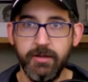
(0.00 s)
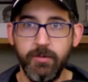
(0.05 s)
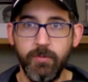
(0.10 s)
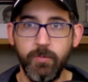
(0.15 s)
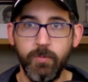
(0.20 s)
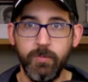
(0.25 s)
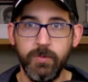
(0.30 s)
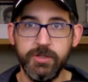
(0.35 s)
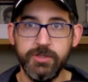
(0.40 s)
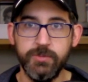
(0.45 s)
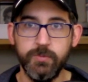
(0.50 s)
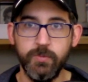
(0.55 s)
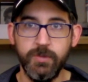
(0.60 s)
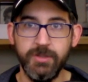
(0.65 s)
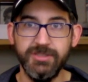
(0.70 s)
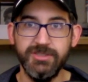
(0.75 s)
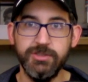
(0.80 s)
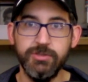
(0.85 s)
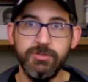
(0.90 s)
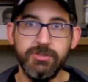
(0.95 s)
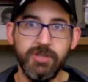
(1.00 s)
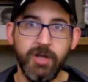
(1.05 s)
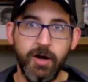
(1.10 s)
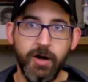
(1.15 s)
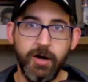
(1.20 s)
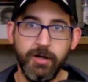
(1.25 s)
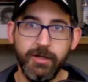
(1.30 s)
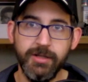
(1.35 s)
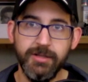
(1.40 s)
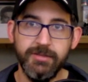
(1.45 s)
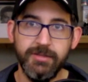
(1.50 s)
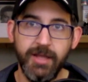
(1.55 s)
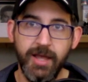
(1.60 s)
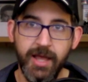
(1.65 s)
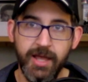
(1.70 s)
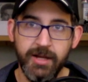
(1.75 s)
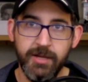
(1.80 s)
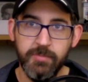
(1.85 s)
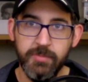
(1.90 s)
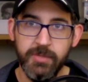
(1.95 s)
which was to target the
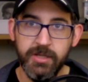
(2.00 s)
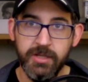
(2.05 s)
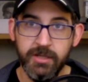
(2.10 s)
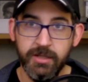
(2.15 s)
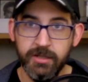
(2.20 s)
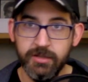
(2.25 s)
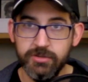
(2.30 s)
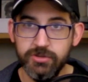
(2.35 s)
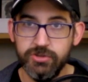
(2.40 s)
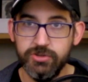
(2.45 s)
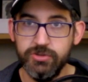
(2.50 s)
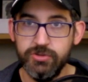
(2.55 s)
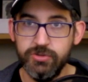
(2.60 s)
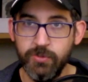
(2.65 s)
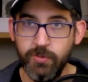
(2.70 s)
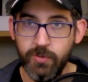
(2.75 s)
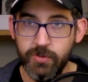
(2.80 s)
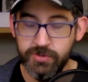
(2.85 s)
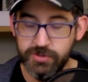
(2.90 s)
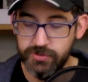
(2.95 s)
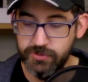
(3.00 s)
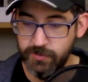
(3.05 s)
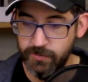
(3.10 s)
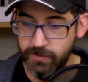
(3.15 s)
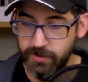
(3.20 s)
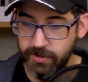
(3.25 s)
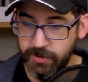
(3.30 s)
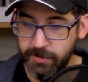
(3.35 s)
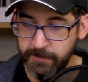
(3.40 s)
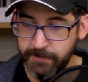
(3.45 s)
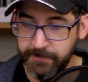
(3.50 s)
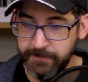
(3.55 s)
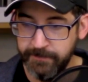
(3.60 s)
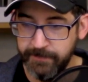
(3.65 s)
enemy sorcerer.